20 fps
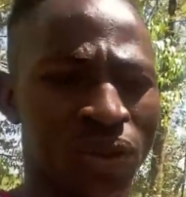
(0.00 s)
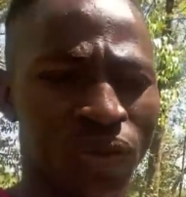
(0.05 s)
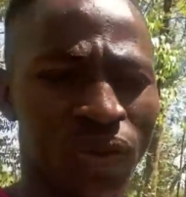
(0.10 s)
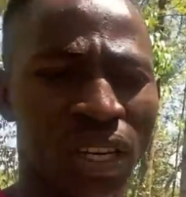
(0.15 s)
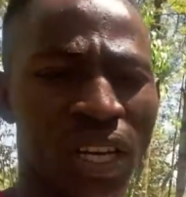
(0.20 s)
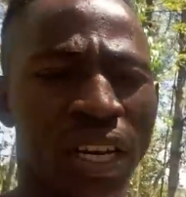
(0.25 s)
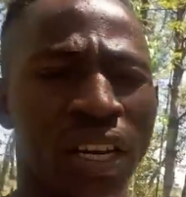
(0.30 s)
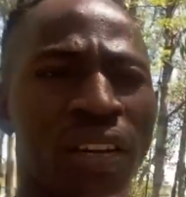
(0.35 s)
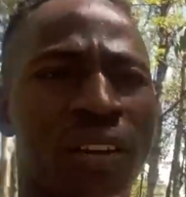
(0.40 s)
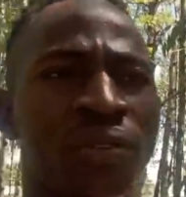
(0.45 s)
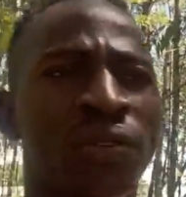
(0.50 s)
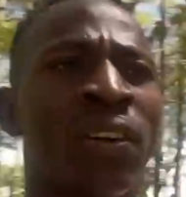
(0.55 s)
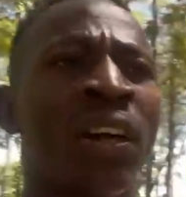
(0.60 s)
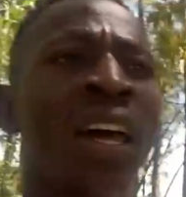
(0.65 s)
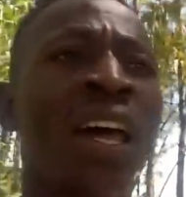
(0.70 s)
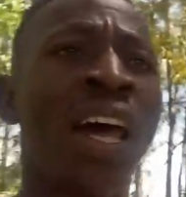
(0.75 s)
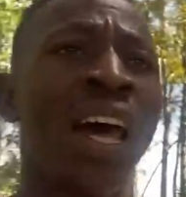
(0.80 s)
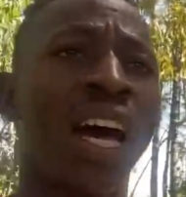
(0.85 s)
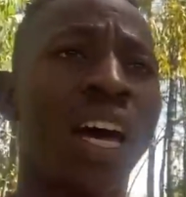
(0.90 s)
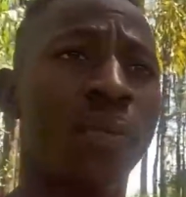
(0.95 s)
We have
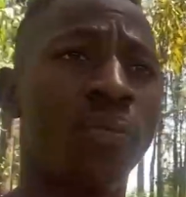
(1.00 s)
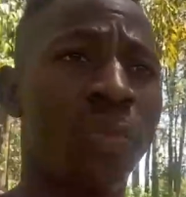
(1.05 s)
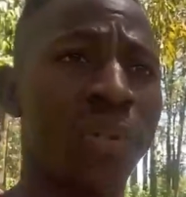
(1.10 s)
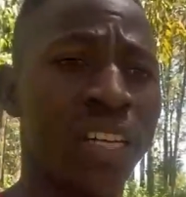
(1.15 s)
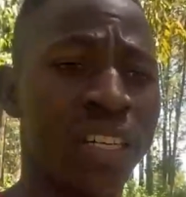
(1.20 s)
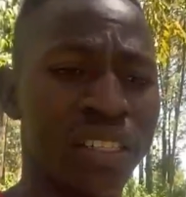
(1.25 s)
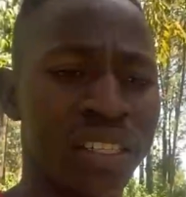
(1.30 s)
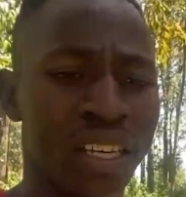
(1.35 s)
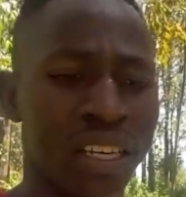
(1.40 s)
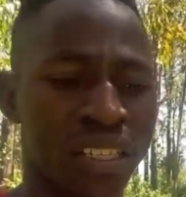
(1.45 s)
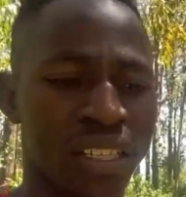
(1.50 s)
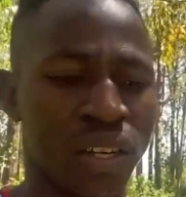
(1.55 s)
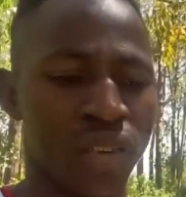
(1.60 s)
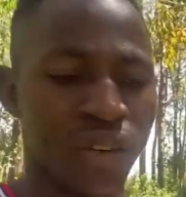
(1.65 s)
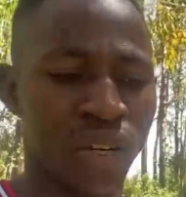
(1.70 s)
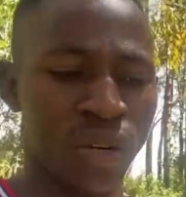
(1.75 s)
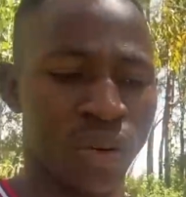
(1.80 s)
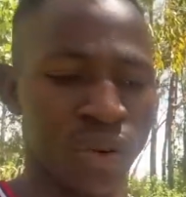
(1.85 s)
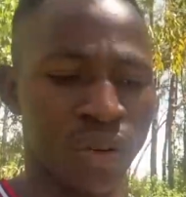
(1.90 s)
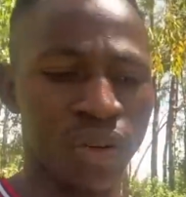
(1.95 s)
a bench at
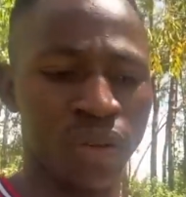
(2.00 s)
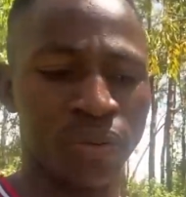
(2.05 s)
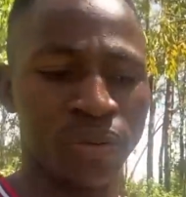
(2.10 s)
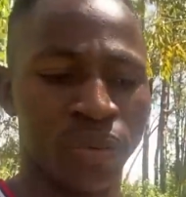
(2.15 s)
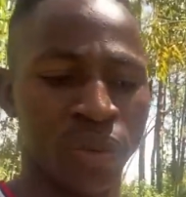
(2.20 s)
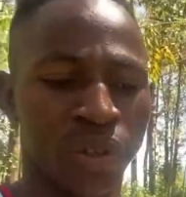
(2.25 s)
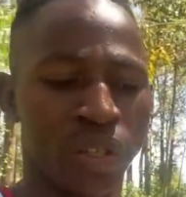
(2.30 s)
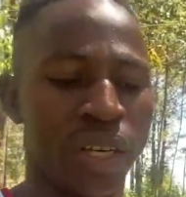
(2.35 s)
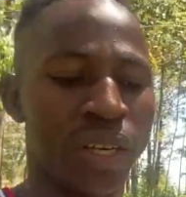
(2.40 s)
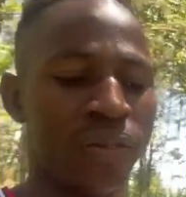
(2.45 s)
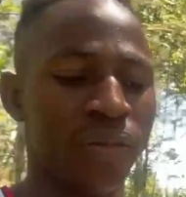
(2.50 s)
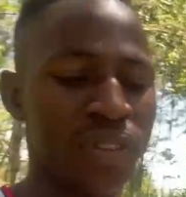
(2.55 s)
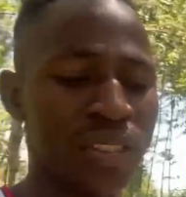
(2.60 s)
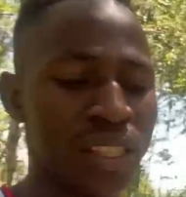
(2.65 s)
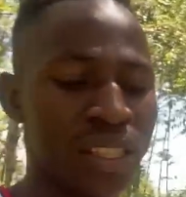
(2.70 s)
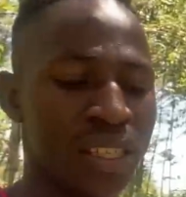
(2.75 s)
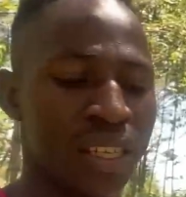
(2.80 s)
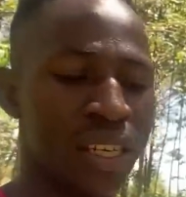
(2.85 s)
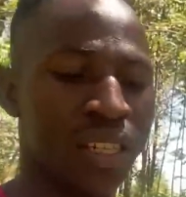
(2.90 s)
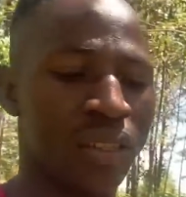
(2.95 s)
our home where
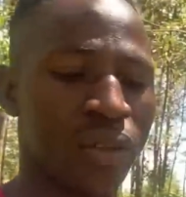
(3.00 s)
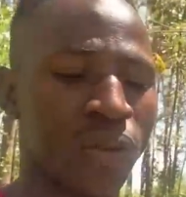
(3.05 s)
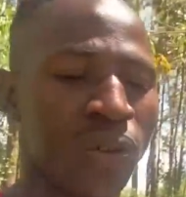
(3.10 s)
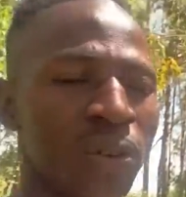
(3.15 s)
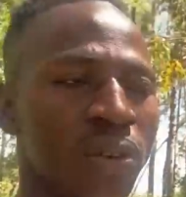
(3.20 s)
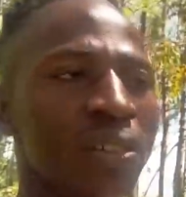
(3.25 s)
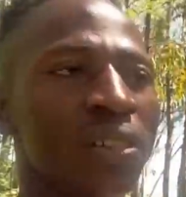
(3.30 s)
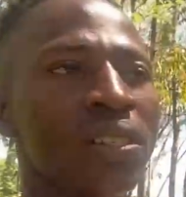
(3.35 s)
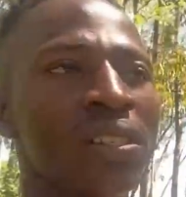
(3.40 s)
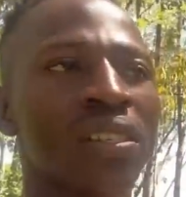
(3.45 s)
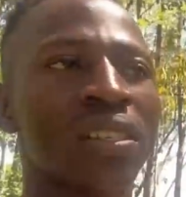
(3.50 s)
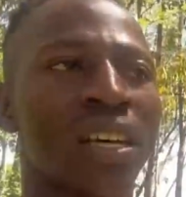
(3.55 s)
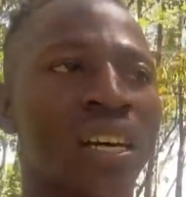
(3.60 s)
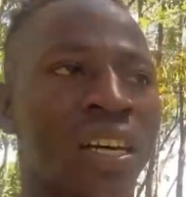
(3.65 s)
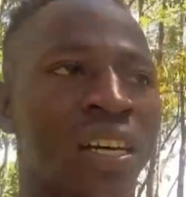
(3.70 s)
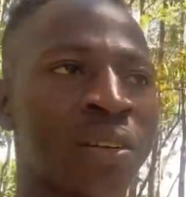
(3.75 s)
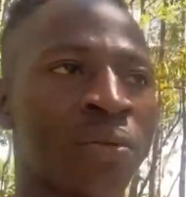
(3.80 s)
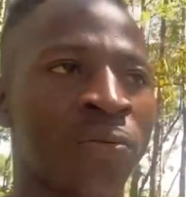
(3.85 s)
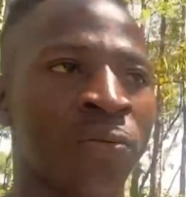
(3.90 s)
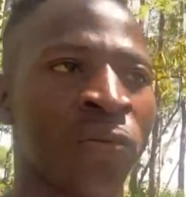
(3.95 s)
visitors always
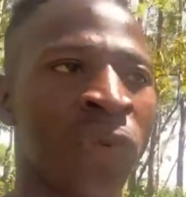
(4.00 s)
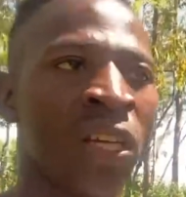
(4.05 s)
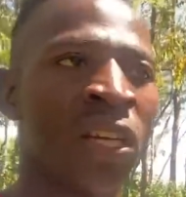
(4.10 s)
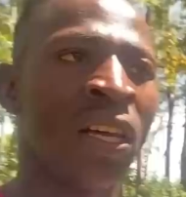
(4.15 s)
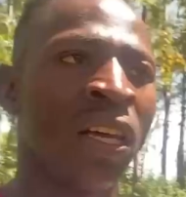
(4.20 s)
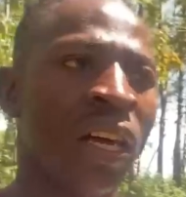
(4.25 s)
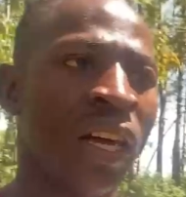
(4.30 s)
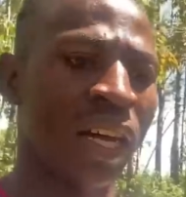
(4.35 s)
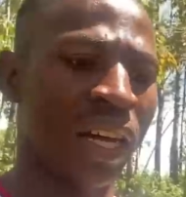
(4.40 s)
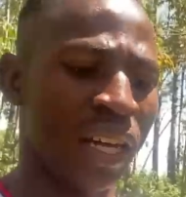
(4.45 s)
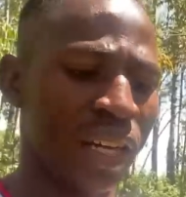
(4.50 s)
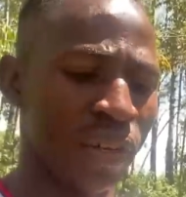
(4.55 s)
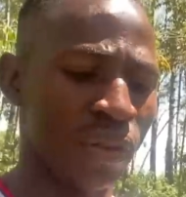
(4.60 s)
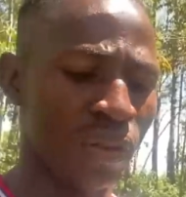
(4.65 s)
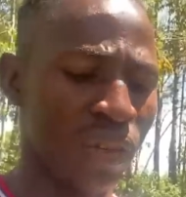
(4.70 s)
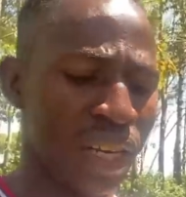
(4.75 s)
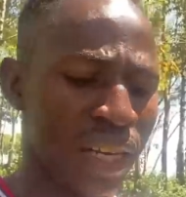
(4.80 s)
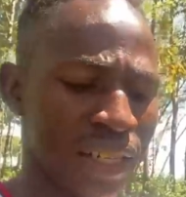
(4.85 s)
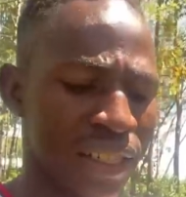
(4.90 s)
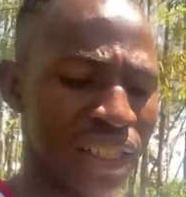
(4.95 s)
come and
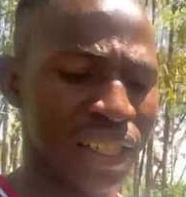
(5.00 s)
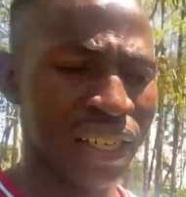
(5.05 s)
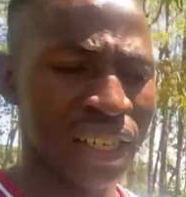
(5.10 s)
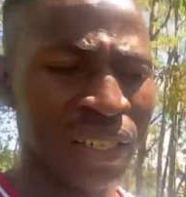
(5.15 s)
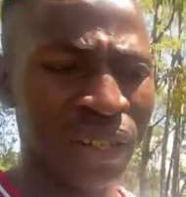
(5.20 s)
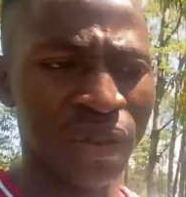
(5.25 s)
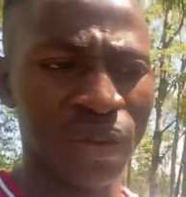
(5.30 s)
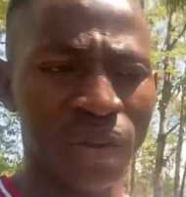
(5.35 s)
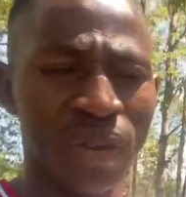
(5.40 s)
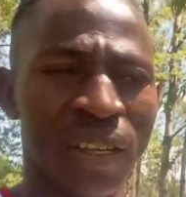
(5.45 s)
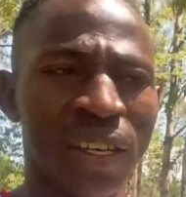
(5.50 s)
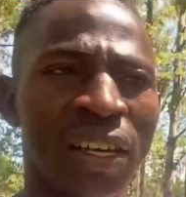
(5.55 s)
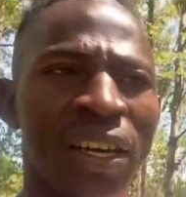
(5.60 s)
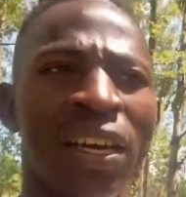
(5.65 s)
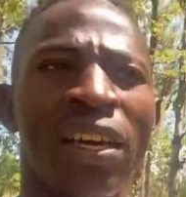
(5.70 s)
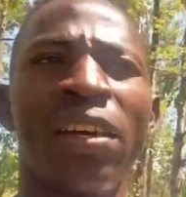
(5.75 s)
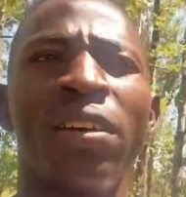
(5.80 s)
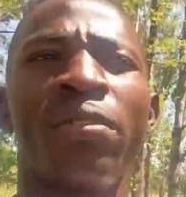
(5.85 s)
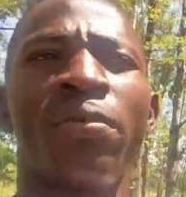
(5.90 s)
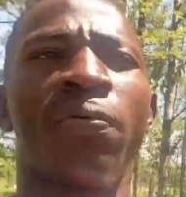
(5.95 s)
we attend to
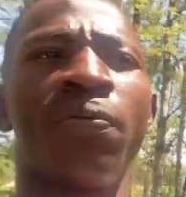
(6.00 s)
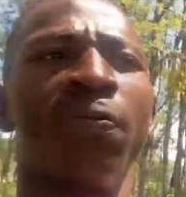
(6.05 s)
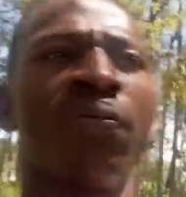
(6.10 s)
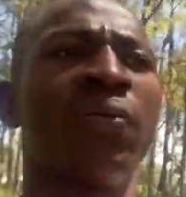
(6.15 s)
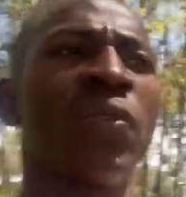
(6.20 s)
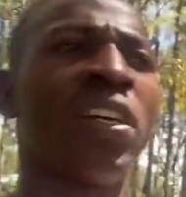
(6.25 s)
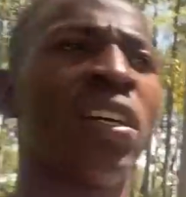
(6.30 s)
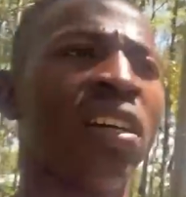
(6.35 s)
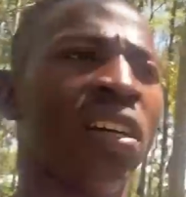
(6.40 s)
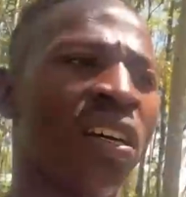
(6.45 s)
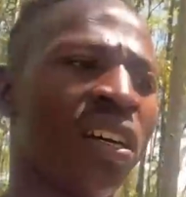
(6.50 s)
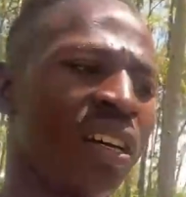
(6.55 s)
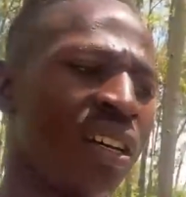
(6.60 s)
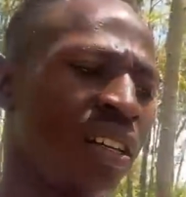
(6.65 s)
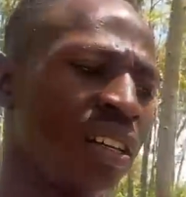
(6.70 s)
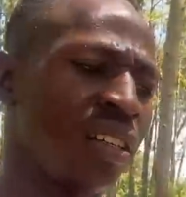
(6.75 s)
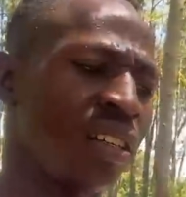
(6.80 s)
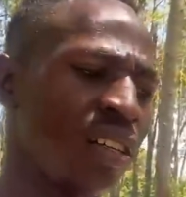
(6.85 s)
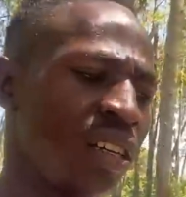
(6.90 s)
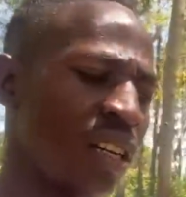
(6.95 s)
them
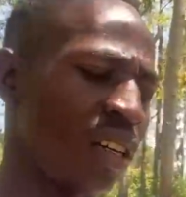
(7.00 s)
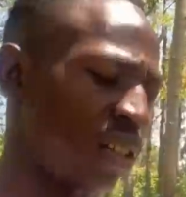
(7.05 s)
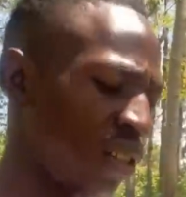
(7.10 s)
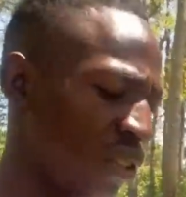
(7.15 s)
and